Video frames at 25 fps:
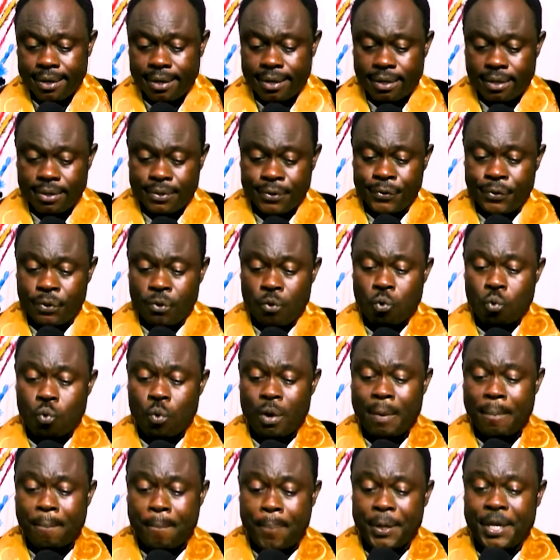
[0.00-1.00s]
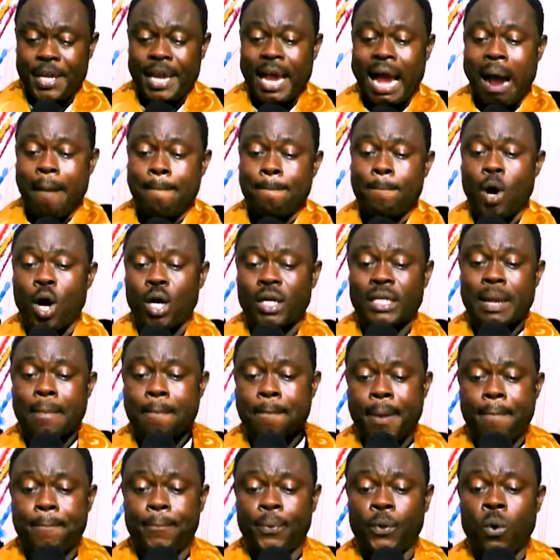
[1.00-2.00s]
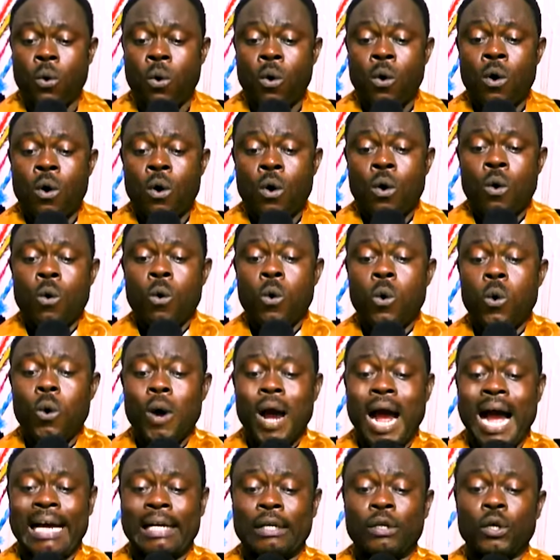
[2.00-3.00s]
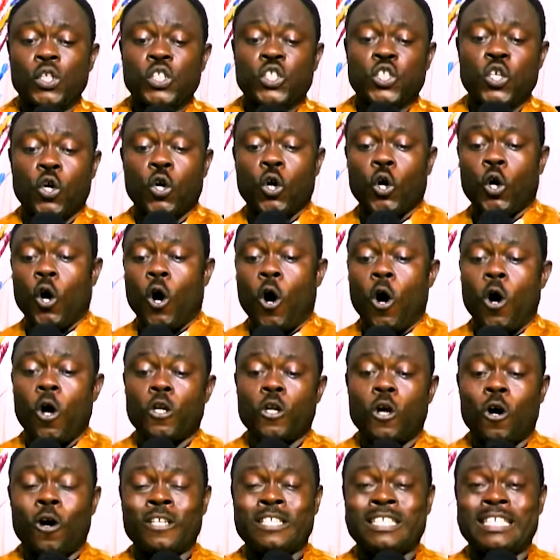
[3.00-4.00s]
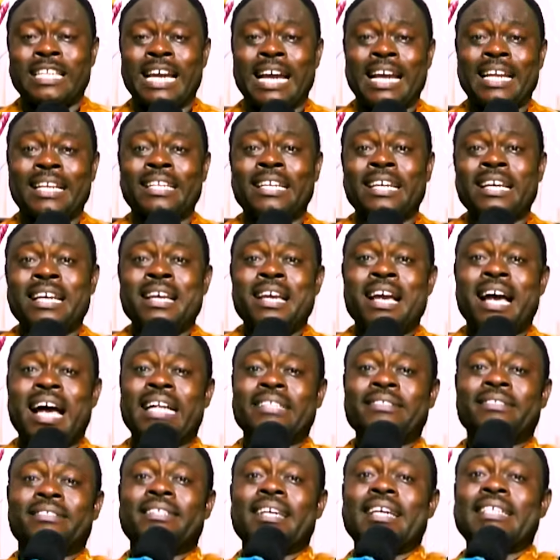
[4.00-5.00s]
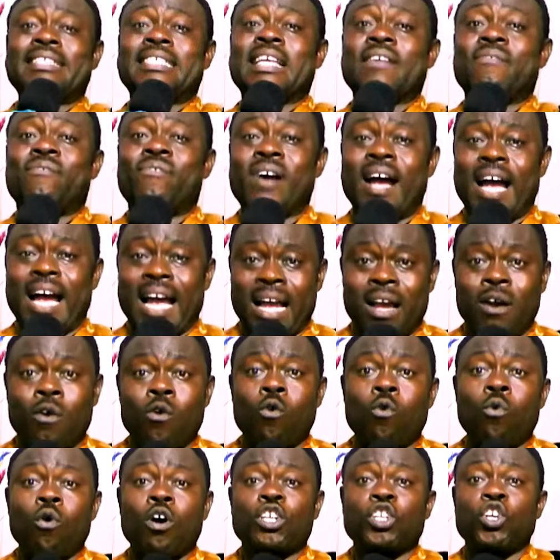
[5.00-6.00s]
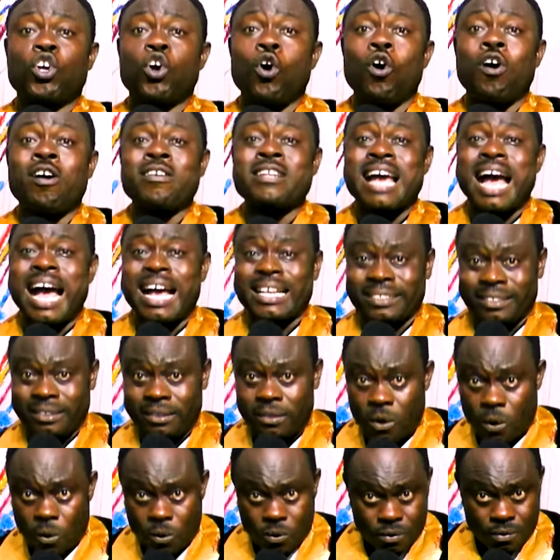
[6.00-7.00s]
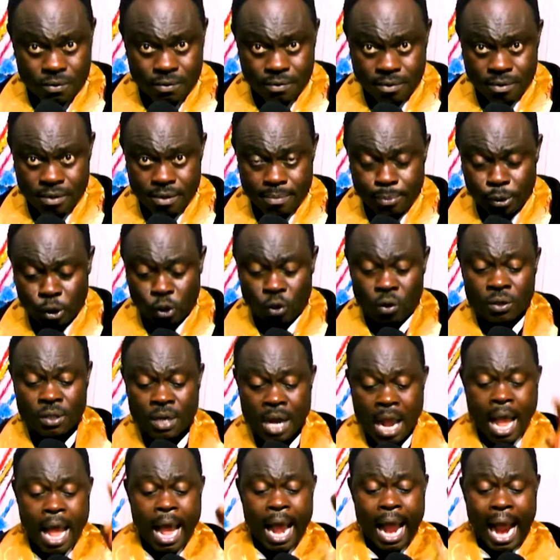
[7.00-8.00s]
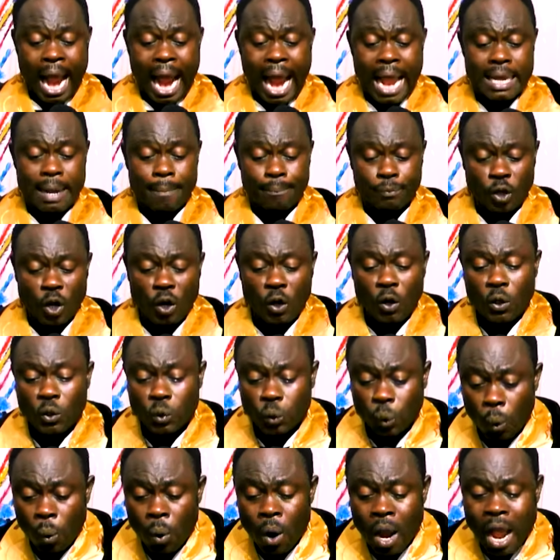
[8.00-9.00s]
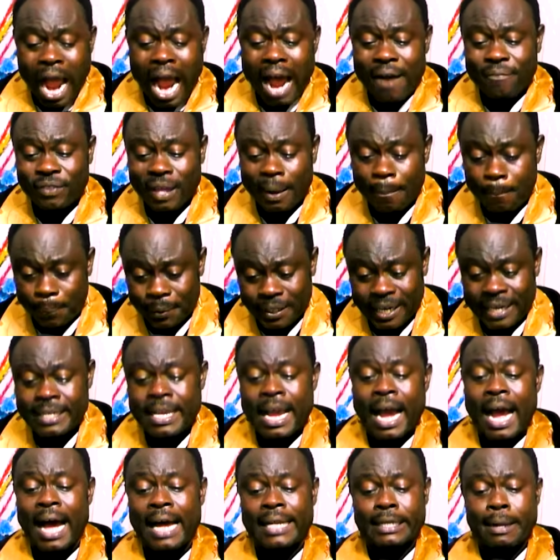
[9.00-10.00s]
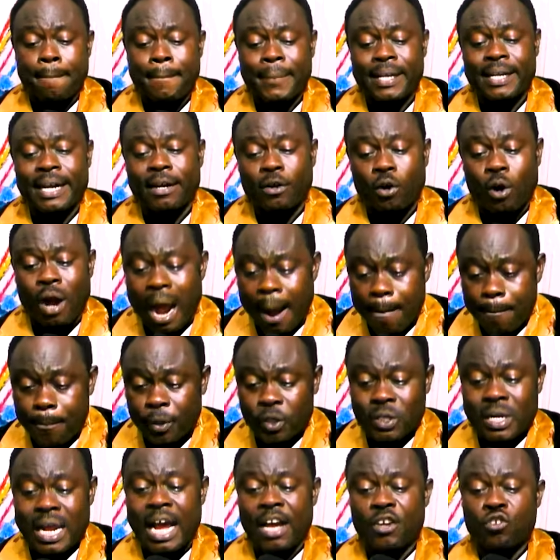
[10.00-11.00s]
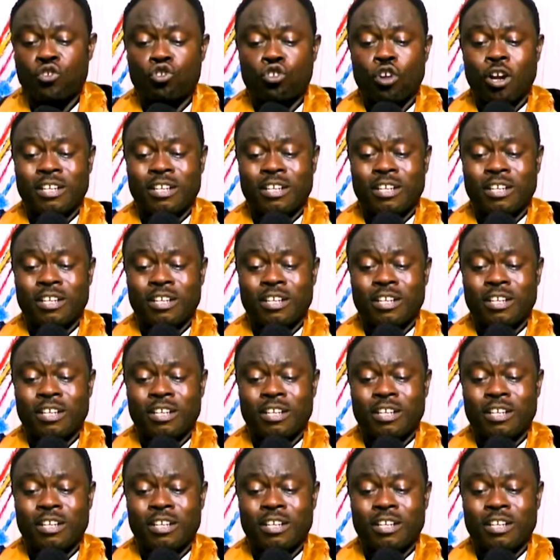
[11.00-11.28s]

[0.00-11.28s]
You will be among the people who are going to call online and testify what God has done. Because I am not going to, after prayer and the miracle happen, and you not